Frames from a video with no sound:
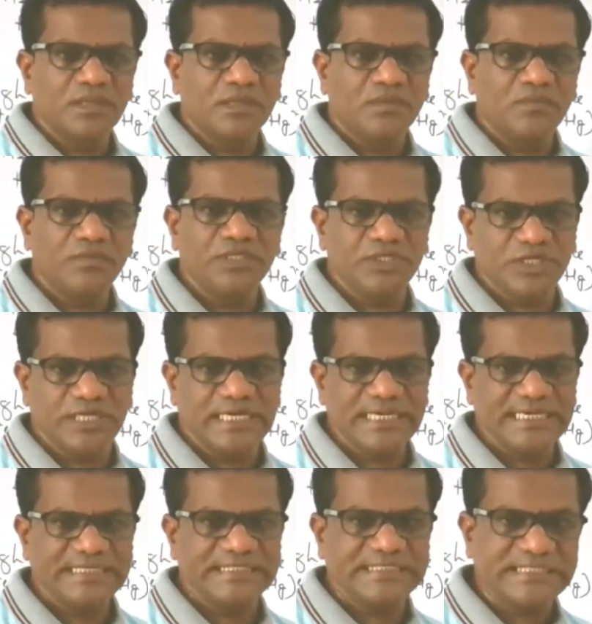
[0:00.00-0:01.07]
which
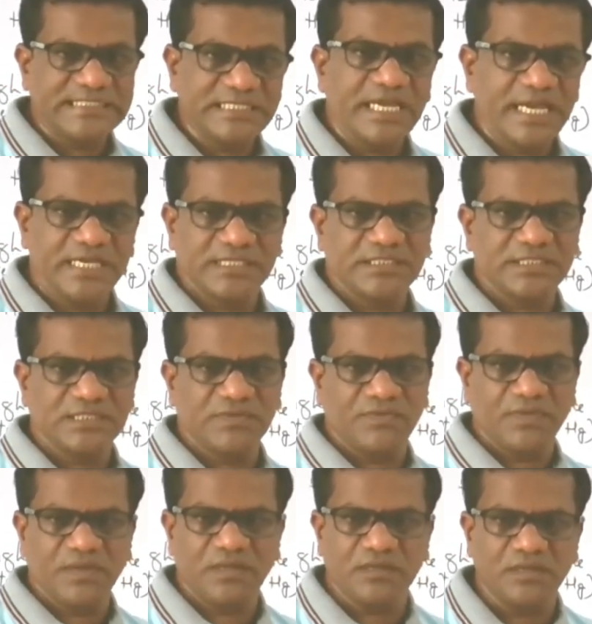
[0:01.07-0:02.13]
states
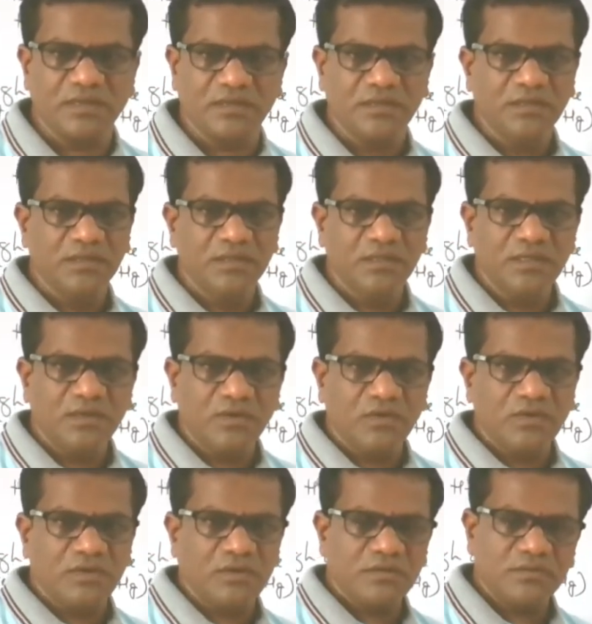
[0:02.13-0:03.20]
where the
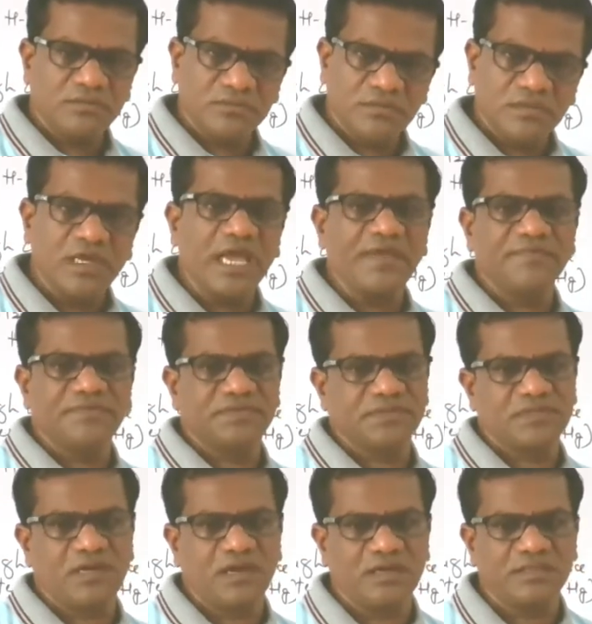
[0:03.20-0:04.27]
life
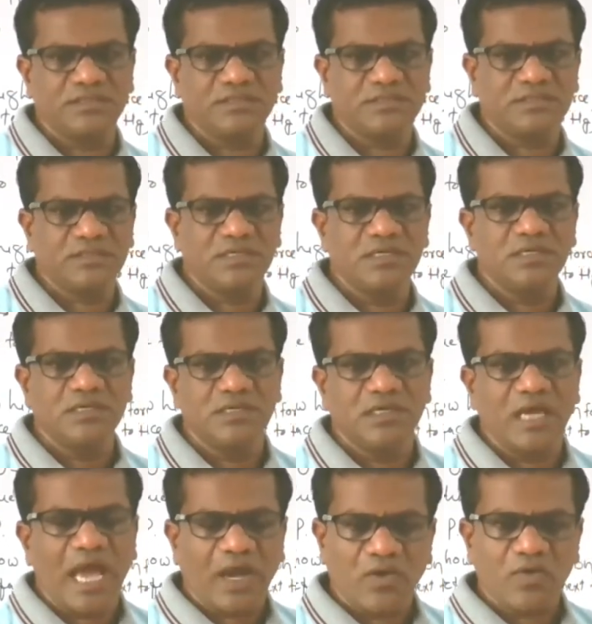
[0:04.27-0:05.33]
starts.
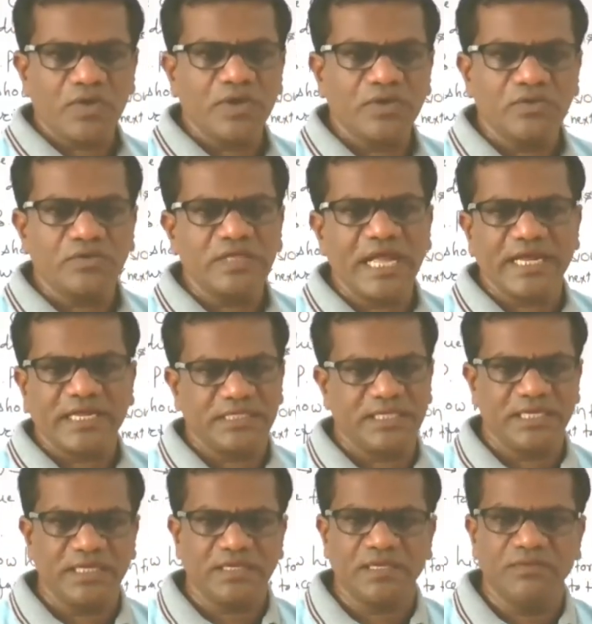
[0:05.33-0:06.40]
According to that
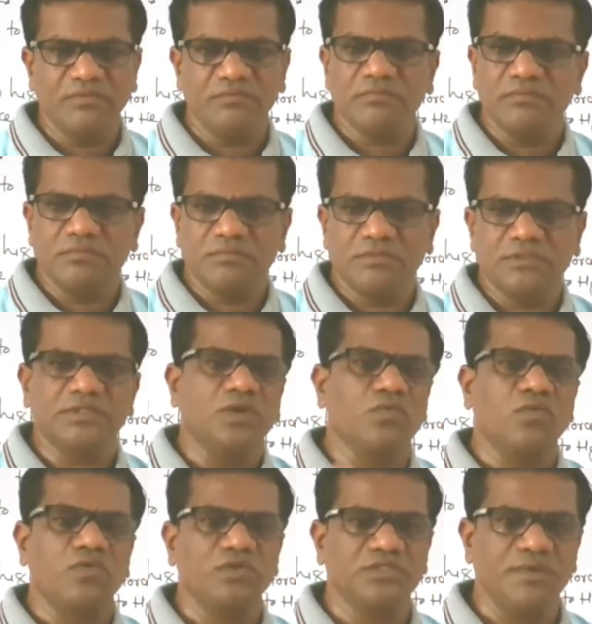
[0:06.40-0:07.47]
theory, sun
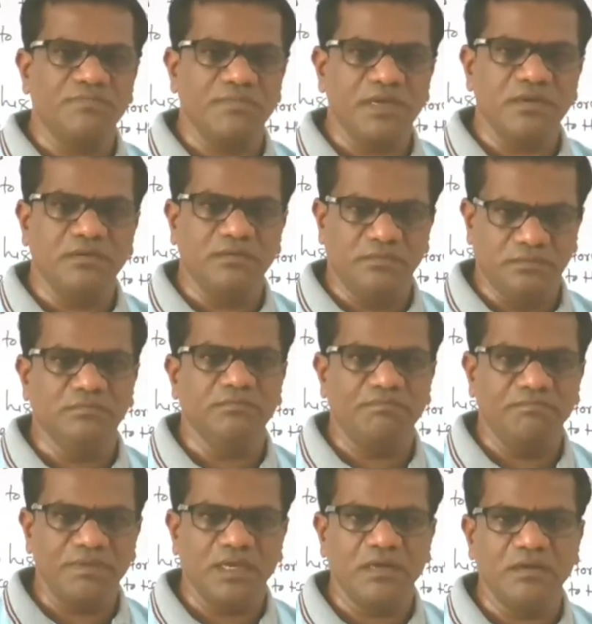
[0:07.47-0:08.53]
was a
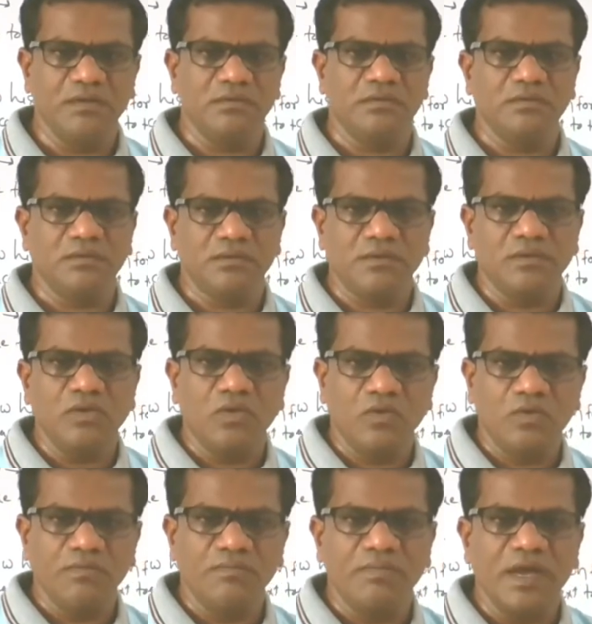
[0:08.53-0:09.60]
big
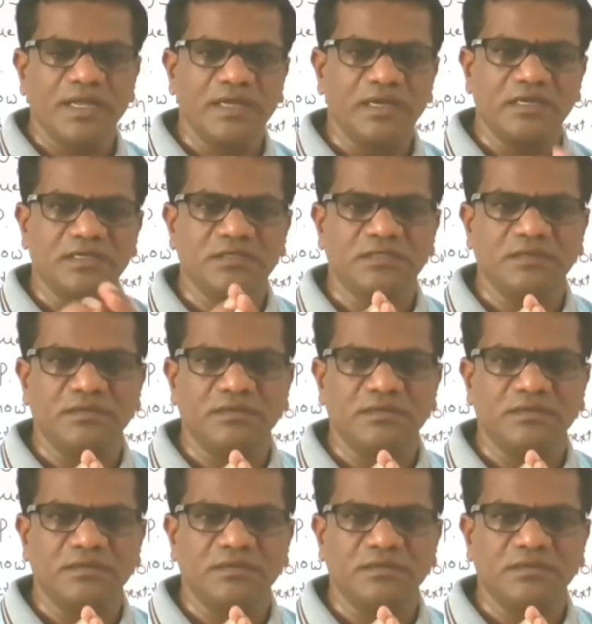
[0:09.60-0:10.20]
globe and it